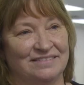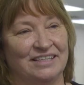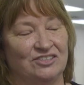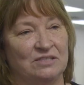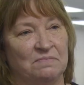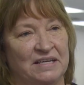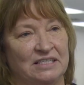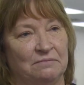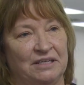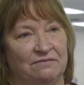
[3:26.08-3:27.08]
It just
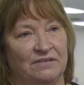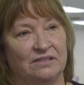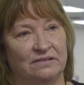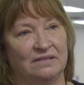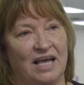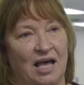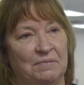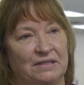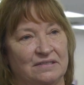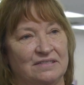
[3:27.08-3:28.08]
makes everybody feel
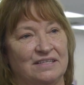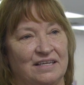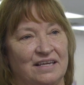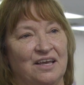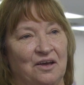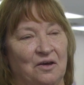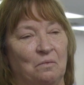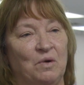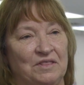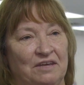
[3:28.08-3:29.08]
happy to see
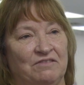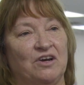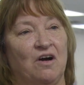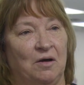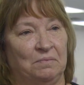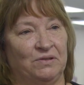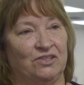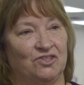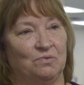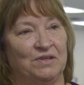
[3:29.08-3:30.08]
what they've
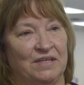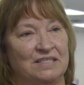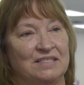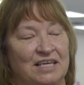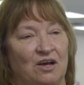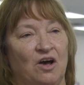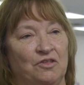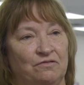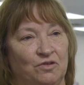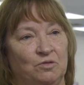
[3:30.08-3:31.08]
accomplished when they see all
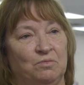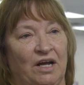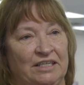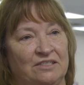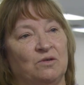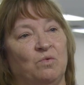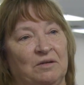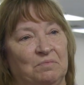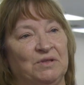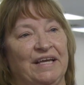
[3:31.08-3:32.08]
the food brought into
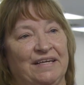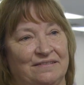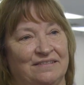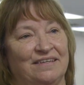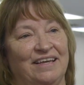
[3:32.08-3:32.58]
one place.